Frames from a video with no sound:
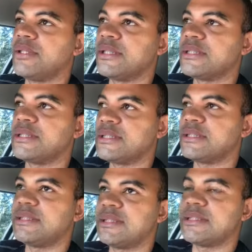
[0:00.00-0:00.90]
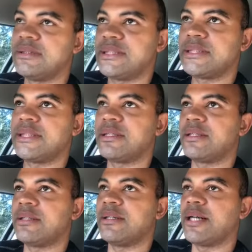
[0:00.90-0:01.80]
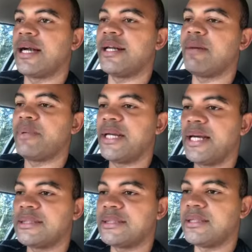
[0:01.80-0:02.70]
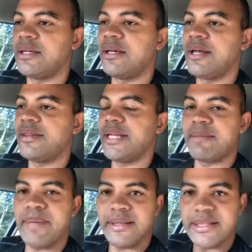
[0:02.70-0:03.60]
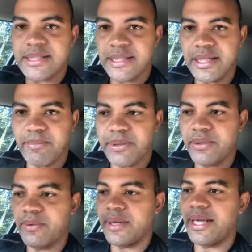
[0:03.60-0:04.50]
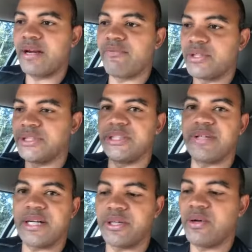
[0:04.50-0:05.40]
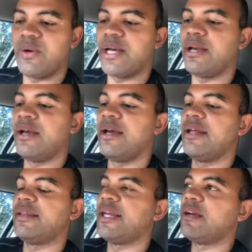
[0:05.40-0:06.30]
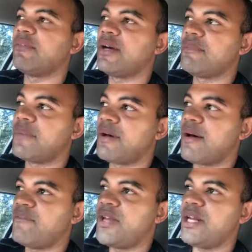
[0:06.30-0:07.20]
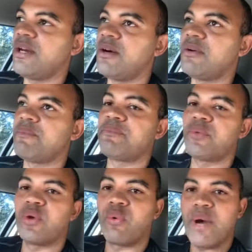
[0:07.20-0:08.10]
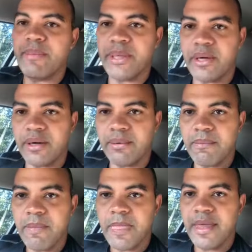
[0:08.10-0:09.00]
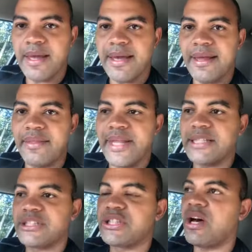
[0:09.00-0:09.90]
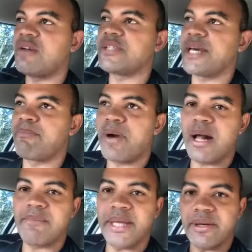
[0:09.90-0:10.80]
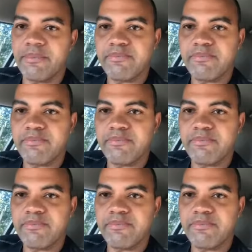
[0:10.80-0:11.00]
just to kind of help you guys think about this and help you get your first lead attractor going, think of a video or a webinar that solves a problem that your